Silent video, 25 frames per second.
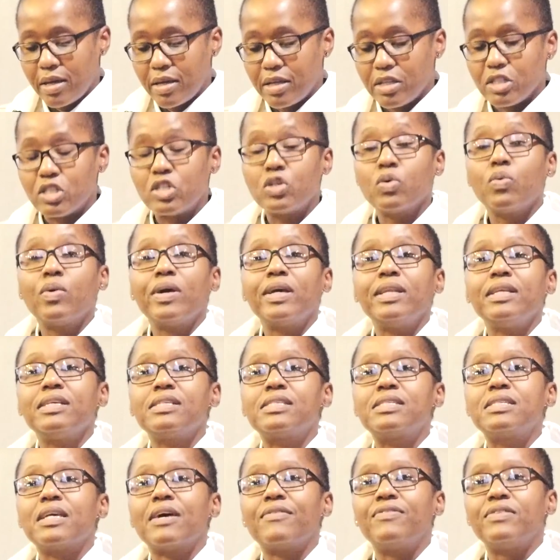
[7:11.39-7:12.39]
in
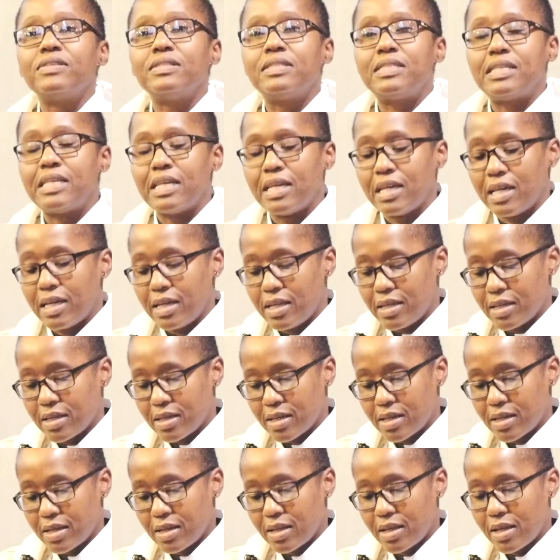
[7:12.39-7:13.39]
2017,
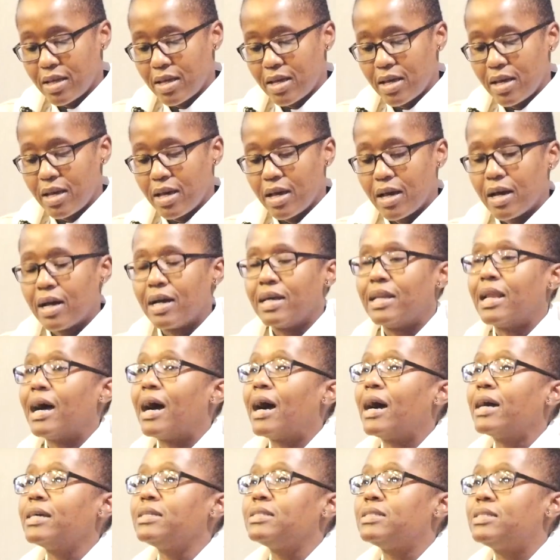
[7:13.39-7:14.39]
an
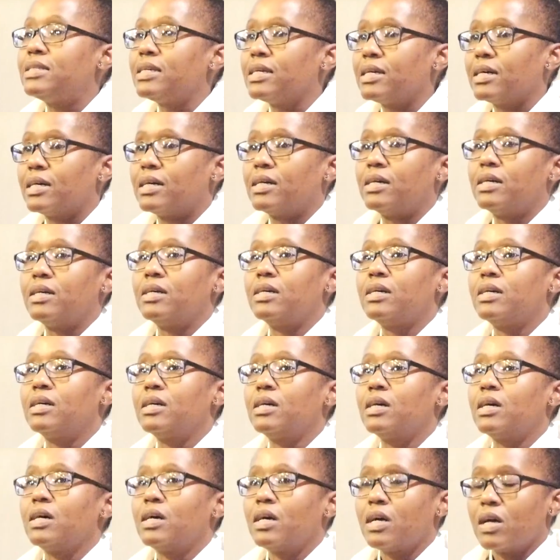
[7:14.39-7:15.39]
idea
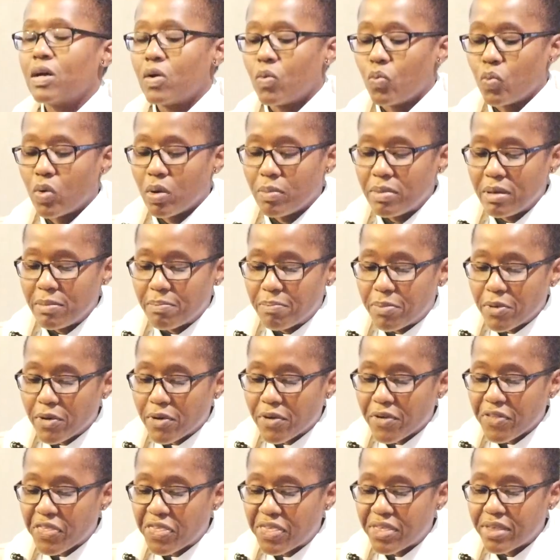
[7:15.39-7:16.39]
will be
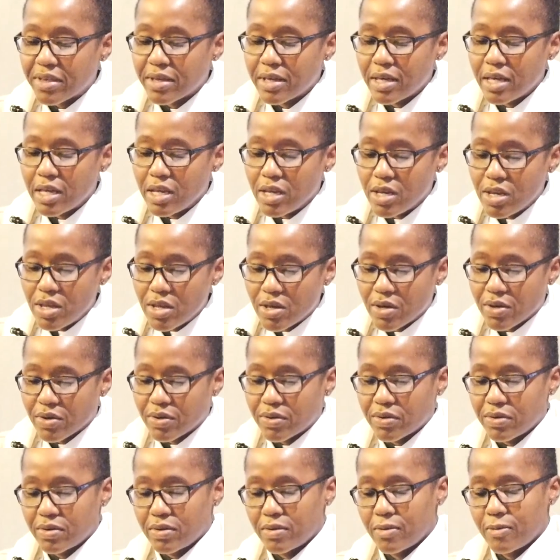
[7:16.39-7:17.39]
birthed in
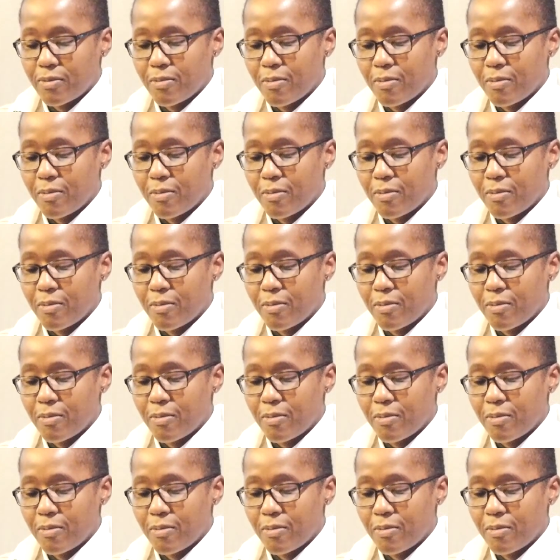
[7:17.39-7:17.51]
you.